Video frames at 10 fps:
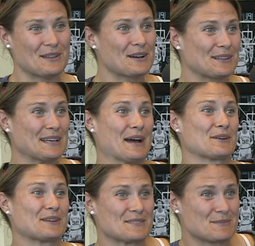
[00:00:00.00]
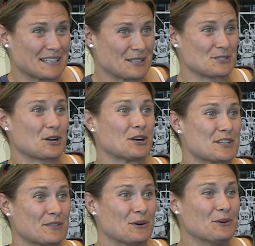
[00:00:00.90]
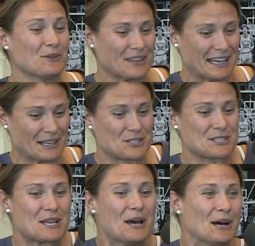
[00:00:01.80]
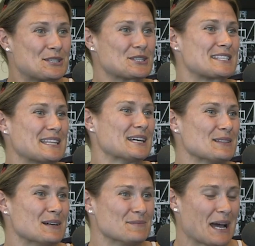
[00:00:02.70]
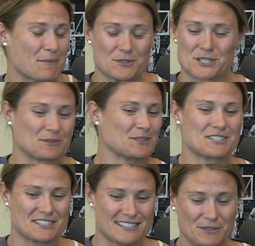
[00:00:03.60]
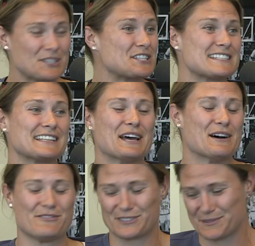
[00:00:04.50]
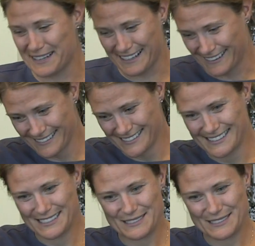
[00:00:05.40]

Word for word: Luckily, I don't have to oh, be have in charge of the oh, whole oh, thing. Just, oh, just, good. Just the alumni mission, which, oh, is, which is enough for right. me.